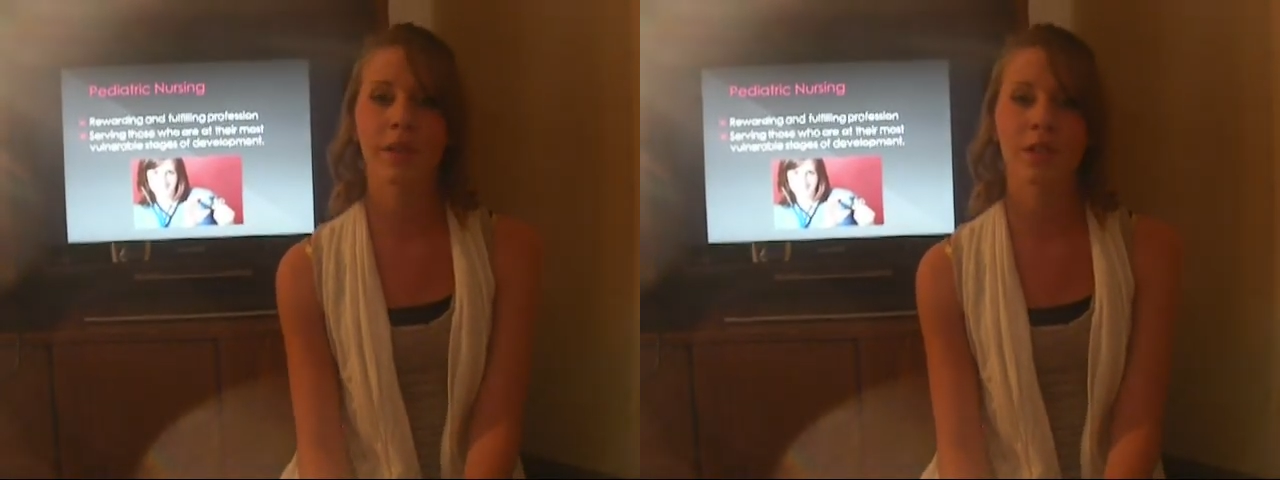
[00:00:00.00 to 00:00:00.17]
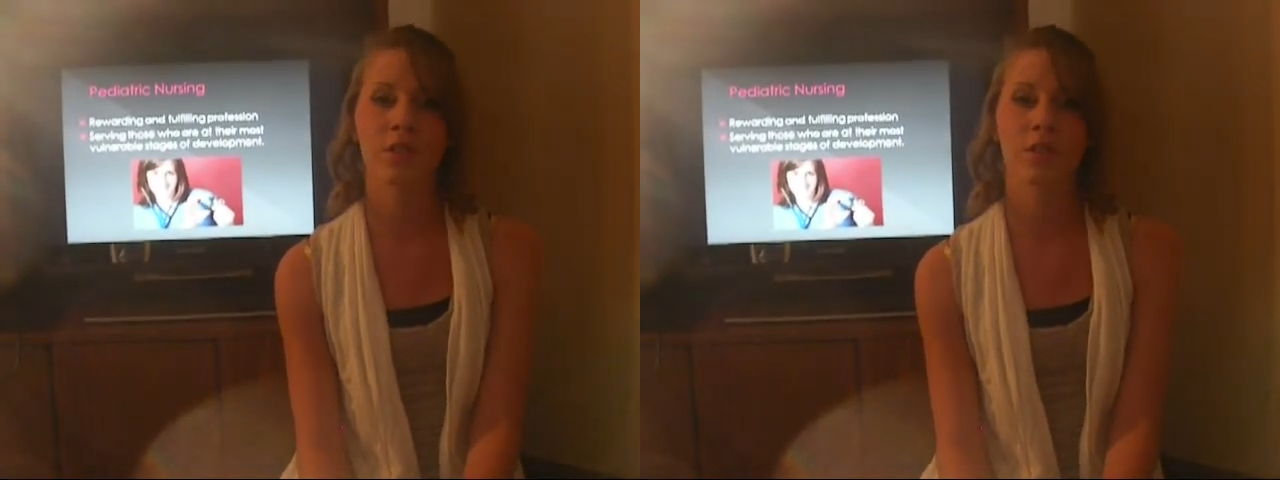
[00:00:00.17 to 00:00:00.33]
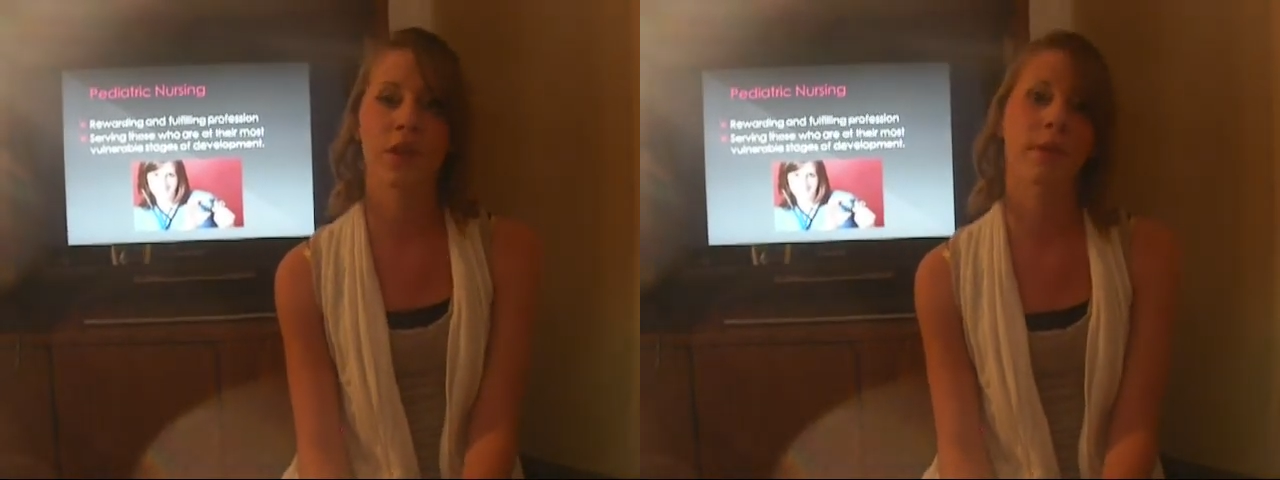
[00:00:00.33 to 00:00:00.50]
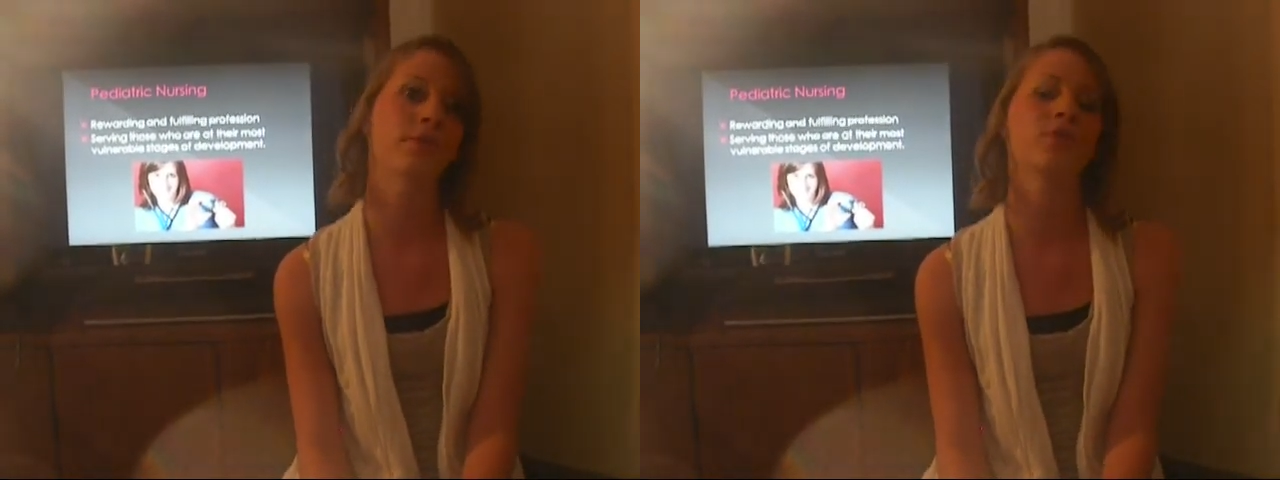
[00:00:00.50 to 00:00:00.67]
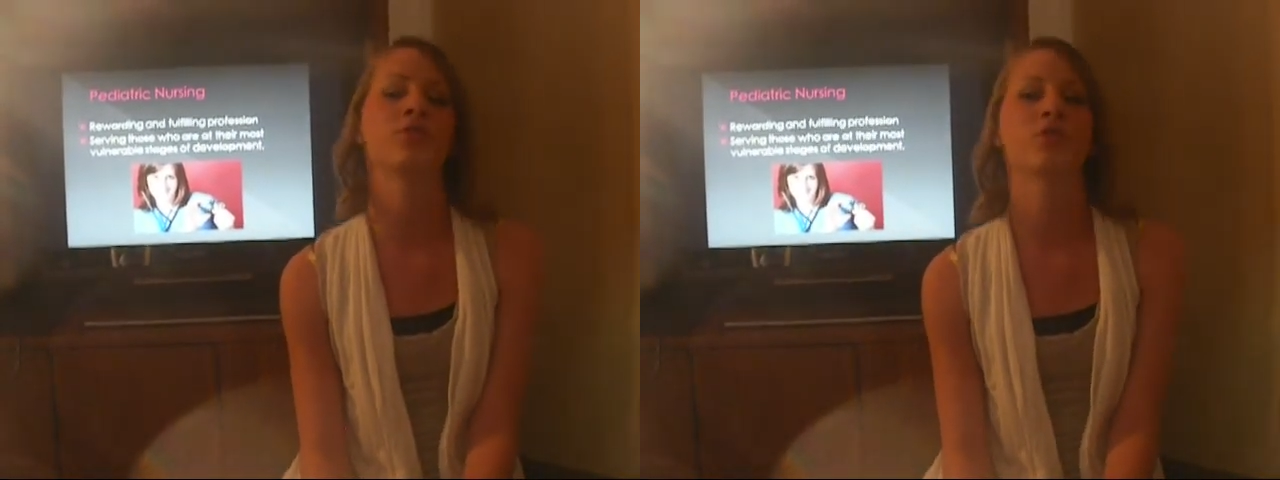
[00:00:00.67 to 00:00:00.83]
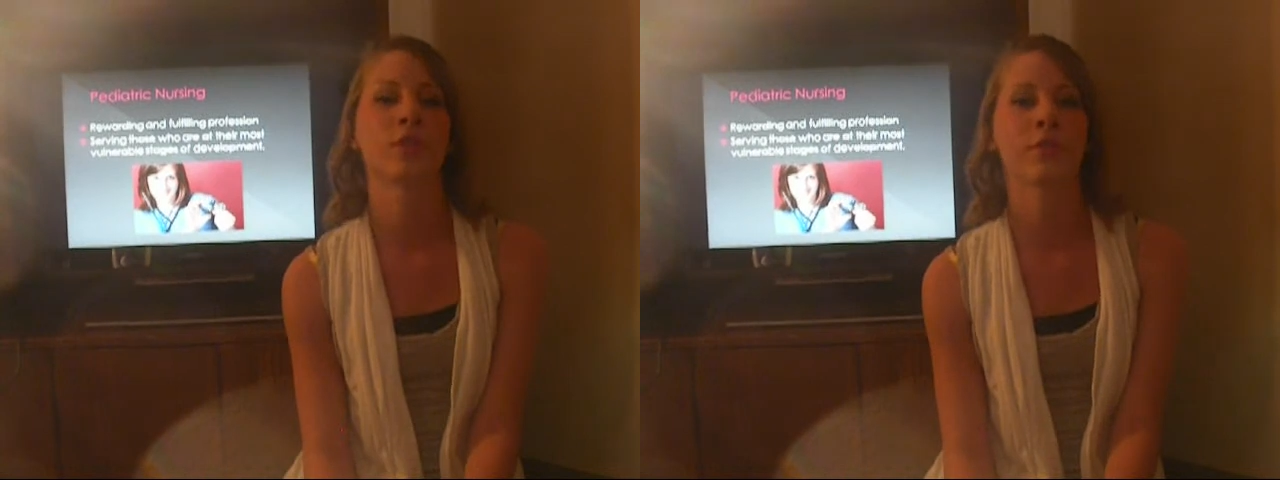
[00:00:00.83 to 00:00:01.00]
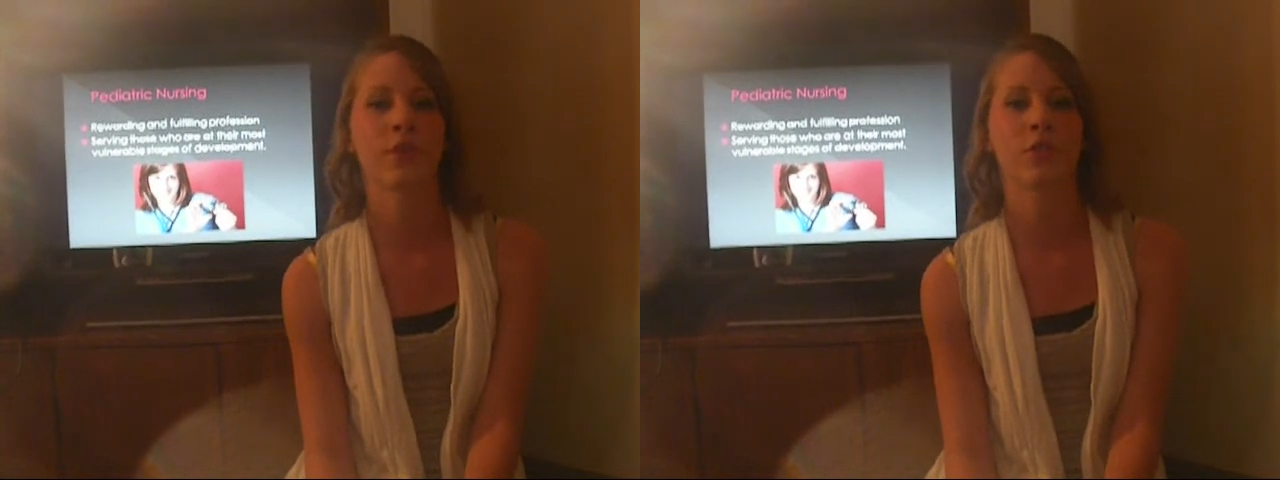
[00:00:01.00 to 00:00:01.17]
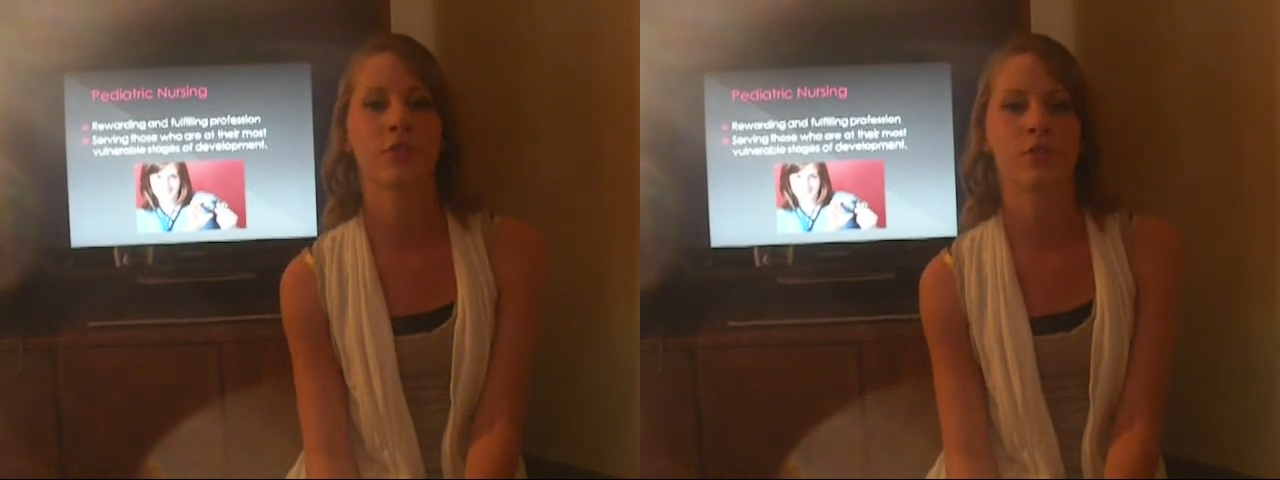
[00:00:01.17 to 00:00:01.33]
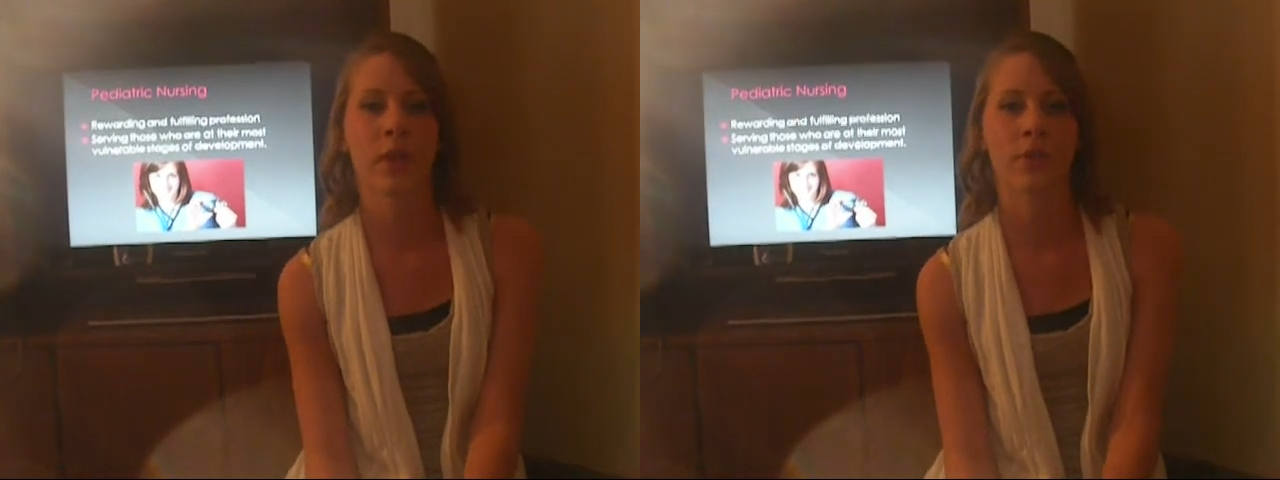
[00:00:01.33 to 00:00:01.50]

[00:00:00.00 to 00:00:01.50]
because you are able to serve those